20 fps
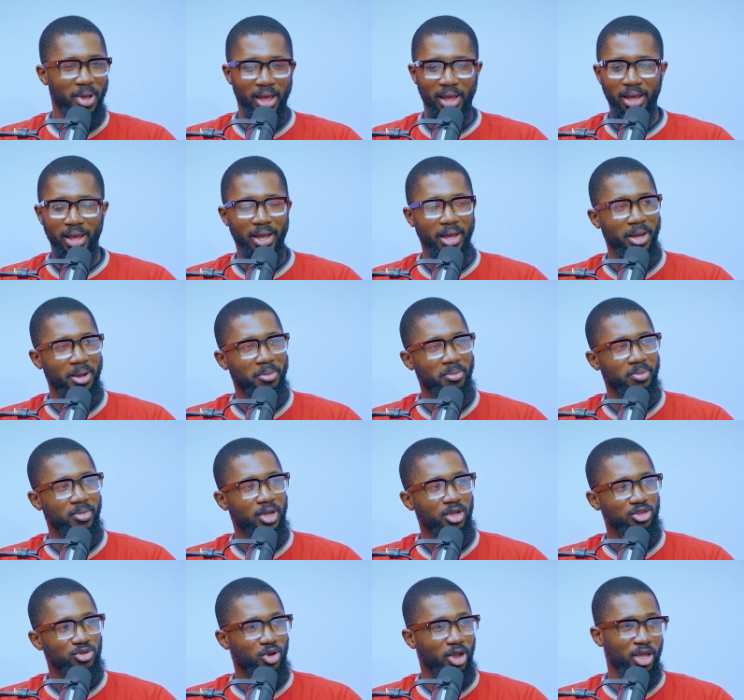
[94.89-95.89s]
um,
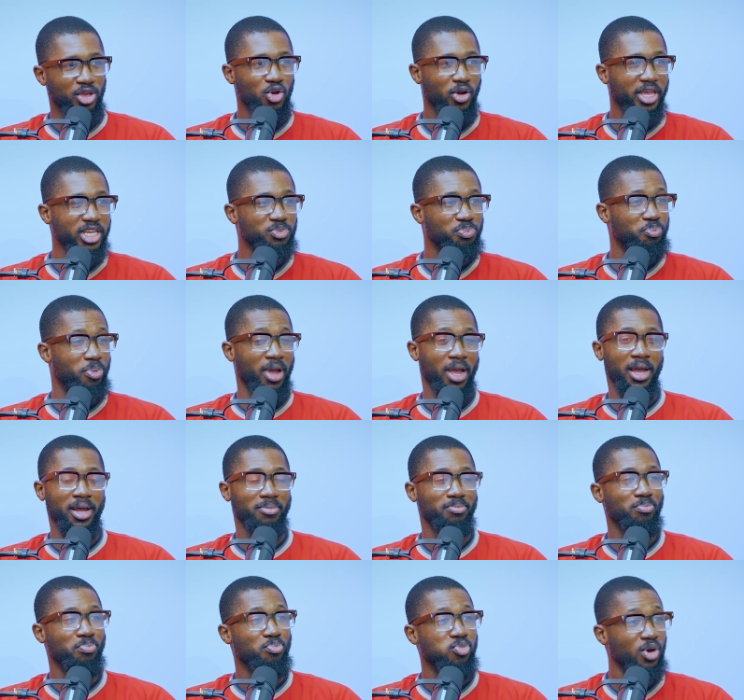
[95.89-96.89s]
uh, Jokic
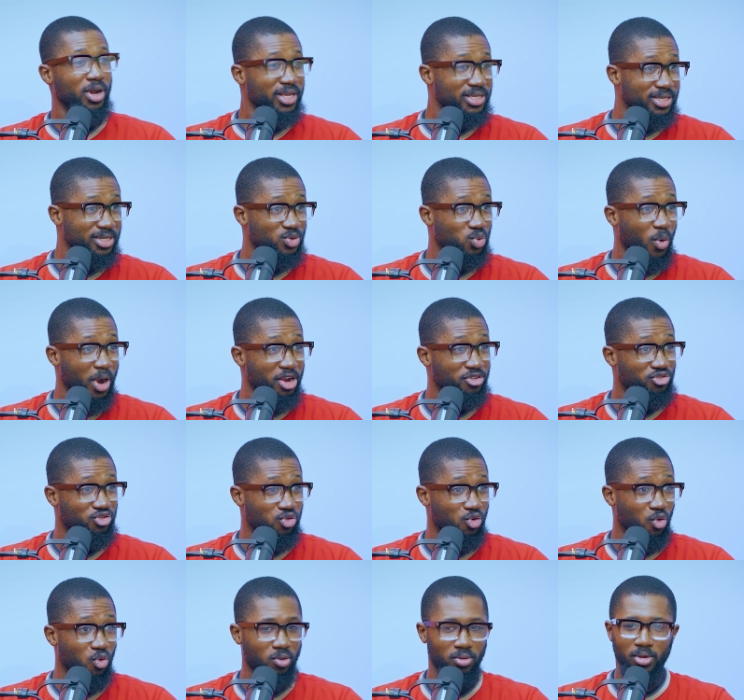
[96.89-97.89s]
um, bullies his way
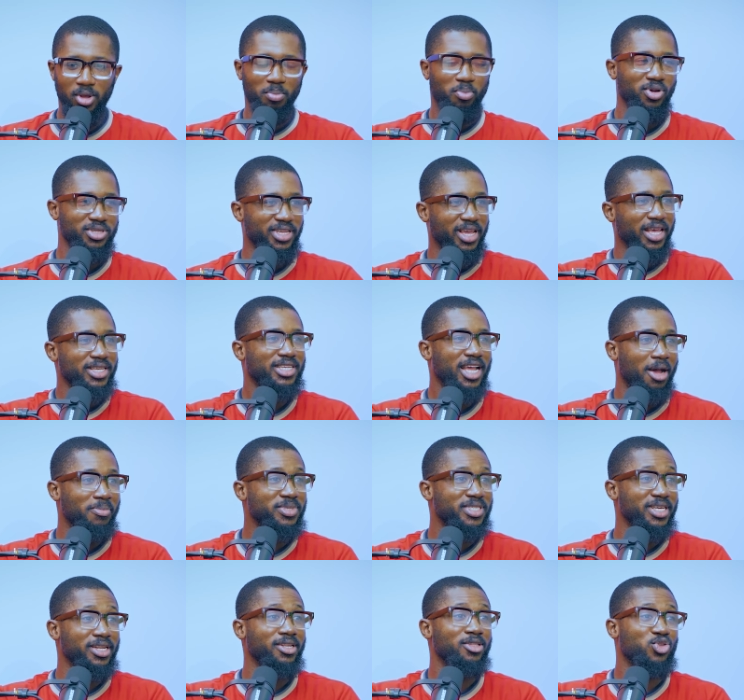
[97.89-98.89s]
through, just
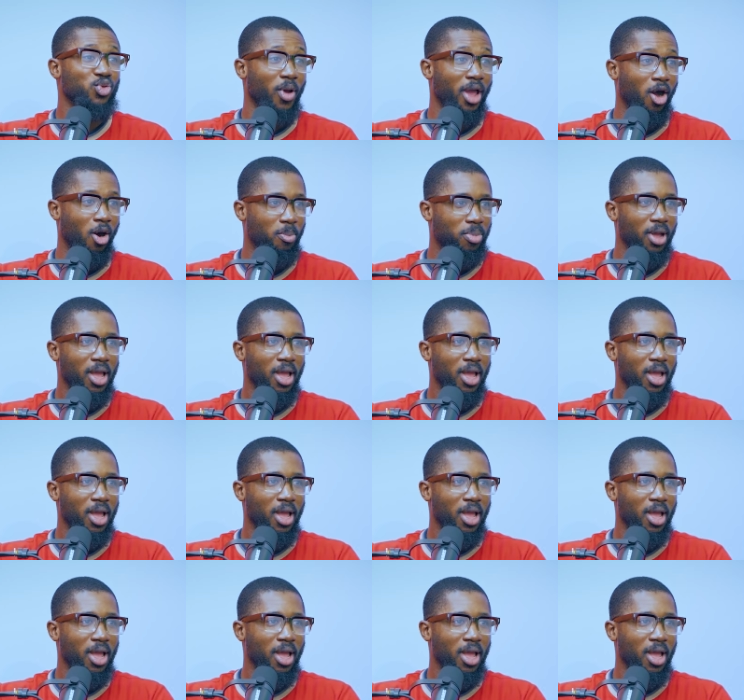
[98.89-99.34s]
comes in to help.